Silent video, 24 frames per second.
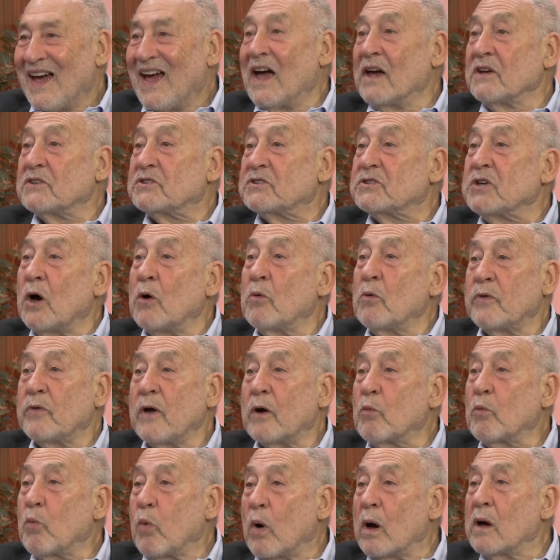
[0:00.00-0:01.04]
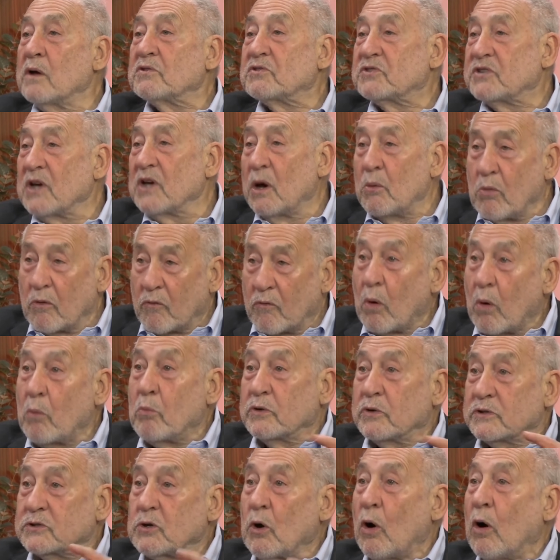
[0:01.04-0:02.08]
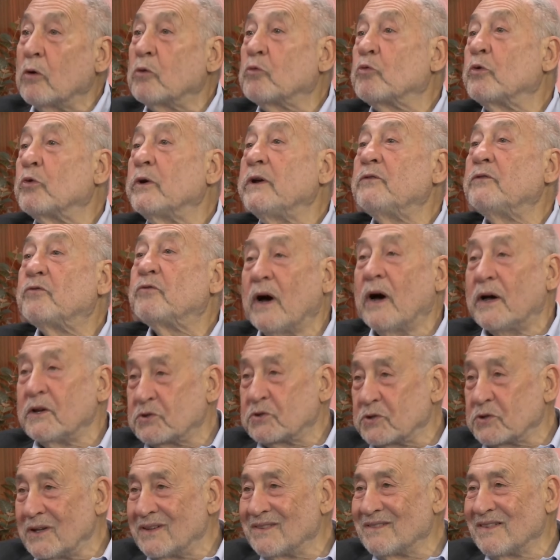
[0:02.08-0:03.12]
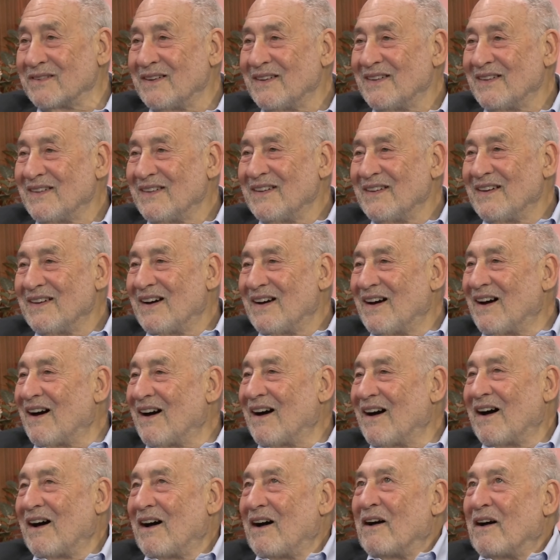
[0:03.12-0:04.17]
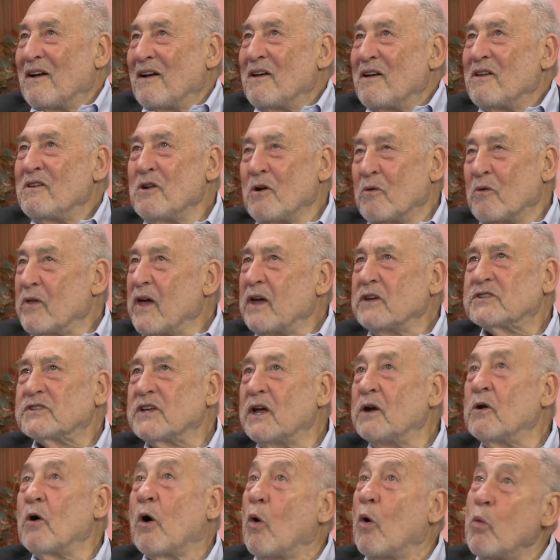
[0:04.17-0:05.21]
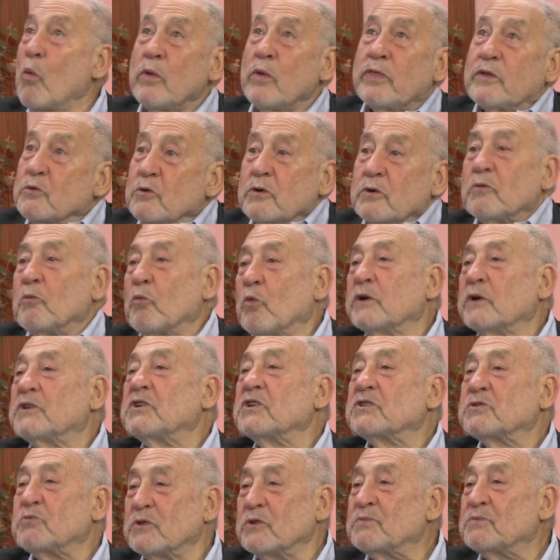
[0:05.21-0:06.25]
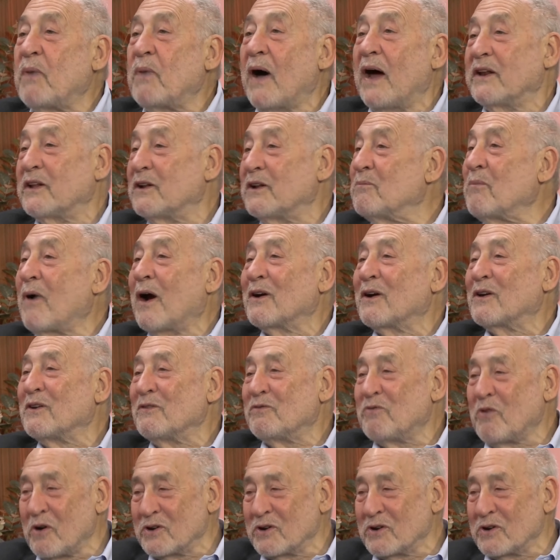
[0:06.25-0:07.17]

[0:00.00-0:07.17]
And so there was some of what was called greedflation. They said, "Oh, we're just responding to market